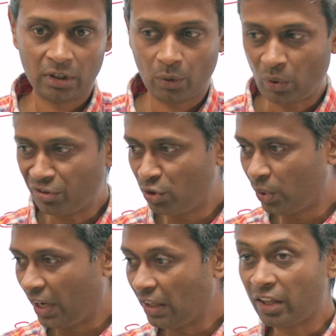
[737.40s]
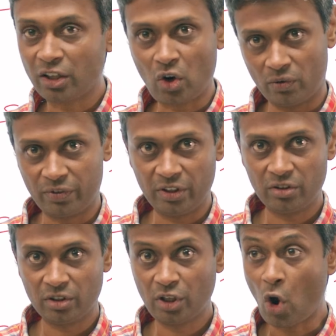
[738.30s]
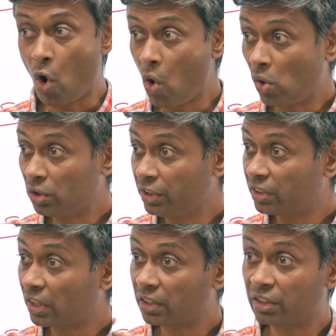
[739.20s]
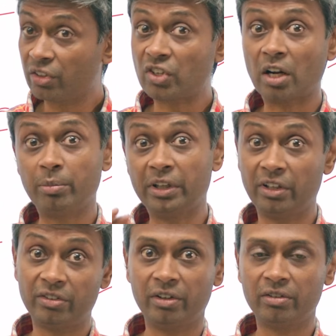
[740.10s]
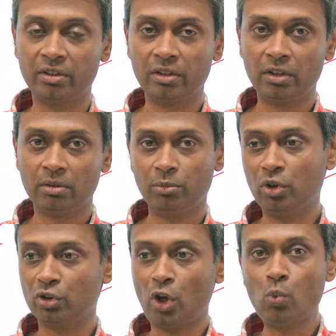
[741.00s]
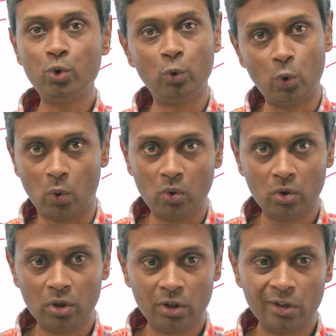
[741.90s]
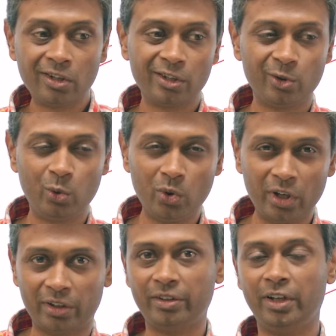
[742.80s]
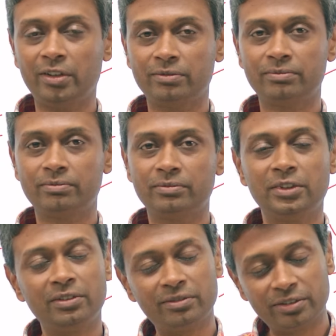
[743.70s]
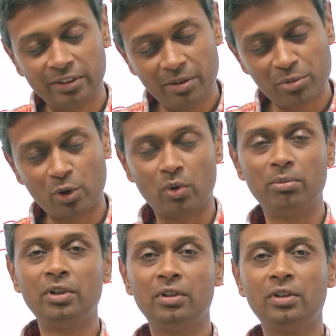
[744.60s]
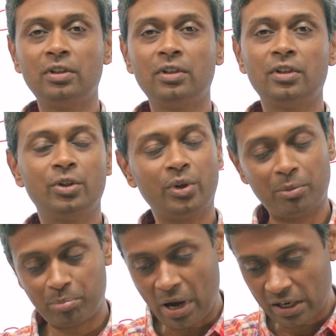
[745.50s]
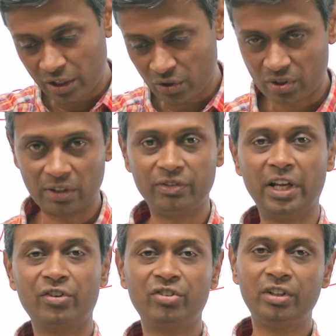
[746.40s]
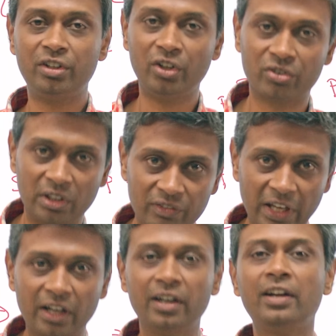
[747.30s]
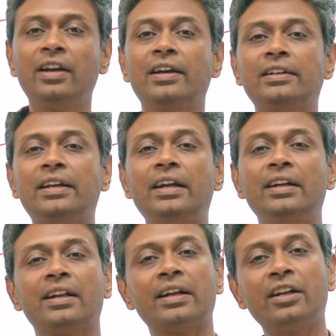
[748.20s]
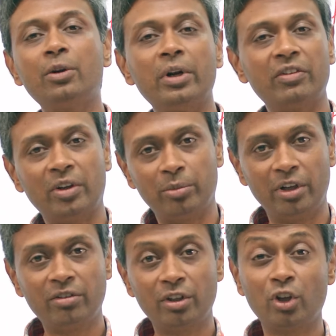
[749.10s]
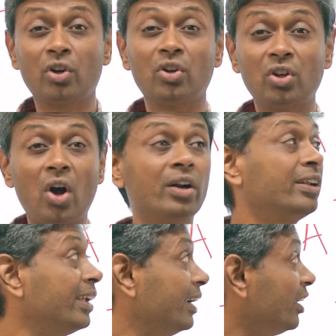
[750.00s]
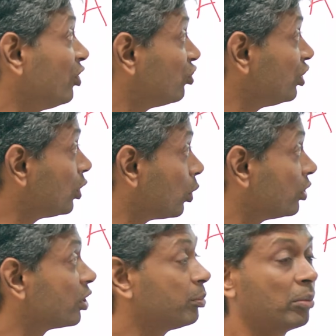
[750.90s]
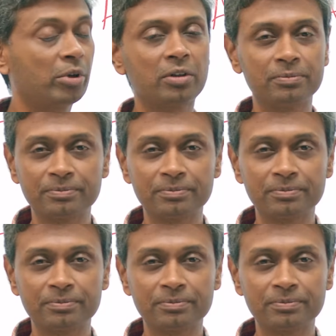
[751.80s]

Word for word: Once you get that confidence, then all these other things start making sense. Because now you know, you look at a set, it seems doable. You can park yourself there, sit yourself there, get it right in 25 minutes that you're not getting zero in this paper.